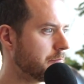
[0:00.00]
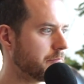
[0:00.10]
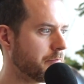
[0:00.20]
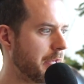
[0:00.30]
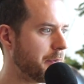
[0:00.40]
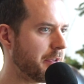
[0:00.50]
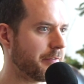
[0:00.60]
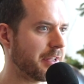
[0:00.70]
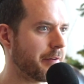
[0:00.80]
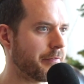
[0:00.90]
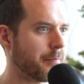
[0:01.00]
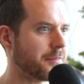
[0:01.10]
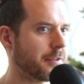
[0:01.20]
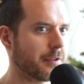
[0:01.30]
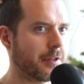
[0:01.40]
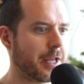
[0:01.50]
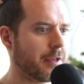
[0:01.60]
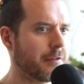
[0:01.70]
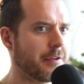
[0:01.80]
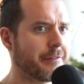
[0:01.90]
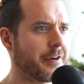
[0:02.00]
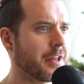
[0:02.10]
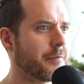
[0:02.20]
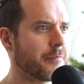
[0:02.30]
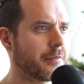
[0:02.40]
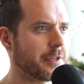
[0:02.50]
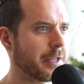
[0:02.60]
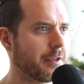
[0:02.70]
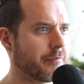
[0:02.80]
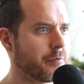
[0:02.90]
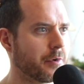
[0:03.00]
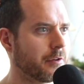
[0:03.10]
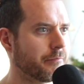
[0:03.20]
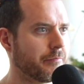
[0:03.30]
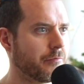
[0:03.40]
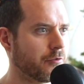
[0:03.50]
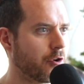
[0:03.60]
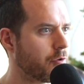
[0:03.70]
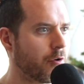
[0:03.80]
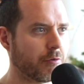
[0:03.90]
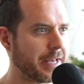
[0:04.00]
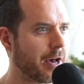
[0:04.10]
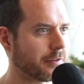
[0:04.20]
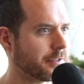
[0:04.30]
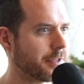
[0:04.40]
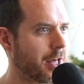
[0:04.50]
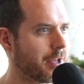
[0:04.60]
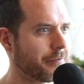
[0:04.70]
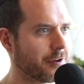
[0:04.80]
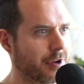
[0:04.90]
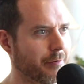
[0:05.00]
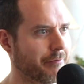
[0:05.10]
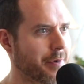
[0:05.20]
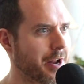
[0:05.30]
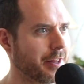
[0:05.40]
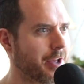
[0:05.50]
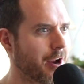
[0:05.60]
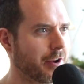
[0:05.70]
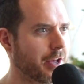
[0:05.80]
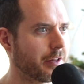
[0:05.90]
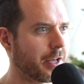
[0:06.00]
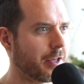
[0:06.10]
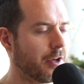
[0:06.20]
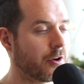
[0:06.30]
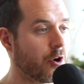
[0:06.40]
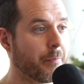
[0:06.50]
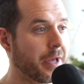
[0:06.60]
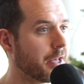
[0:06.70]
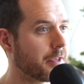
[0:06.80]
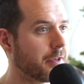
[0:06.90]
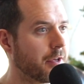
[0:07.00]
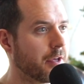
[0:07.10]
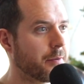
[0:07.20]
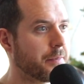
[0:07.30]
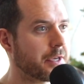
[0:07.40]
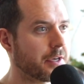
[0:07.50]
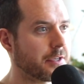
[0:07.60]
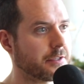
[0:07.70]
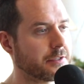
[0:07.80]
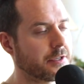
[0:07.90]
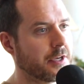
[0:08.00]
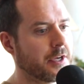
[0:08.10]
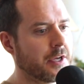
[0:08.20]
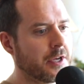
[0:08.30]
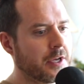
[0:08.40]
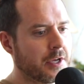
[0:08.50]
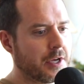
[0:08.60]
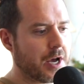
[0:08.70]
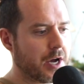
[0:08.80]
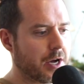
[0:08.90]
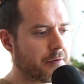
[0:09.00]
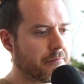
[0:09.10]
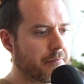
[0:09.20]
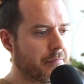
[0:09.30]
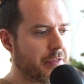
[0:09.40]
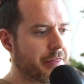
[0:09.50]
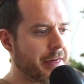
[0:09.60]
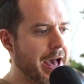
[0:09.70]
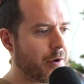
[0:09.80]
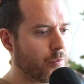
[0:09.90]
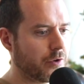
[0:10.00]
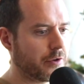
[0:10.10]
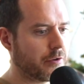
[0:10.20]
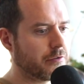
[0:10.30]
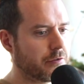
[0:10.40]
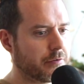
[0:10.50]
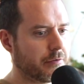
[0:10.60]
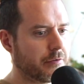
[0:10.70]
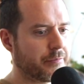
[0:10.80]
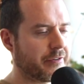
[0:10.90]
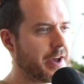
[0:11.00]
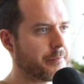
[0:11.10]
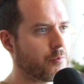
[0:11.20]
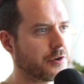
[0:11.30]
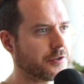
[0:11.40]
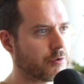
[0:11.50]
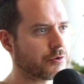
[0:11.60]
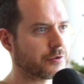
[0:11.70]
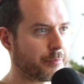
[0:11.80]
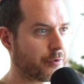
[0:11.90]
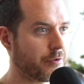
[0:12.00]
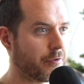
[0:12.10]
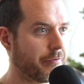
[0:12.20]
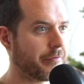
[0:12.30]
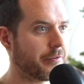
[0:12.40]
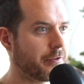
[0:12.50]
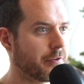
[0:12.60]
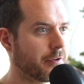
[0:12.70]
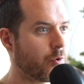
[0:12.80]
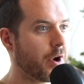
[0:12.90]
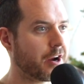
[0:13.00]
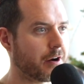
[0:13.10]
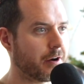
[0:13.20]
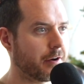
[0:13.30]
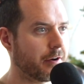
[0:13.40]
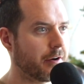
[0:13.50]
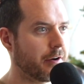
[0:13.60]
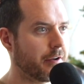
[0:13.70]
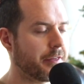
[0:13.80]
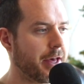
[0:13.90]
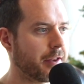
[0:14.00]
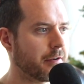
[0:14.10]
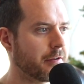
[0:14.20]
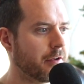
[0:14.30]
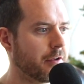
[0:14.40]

Maybe even give them invite them, give them a local hotel stay if they're coming from out of the area. Go big, because that will provide more social proof quicker than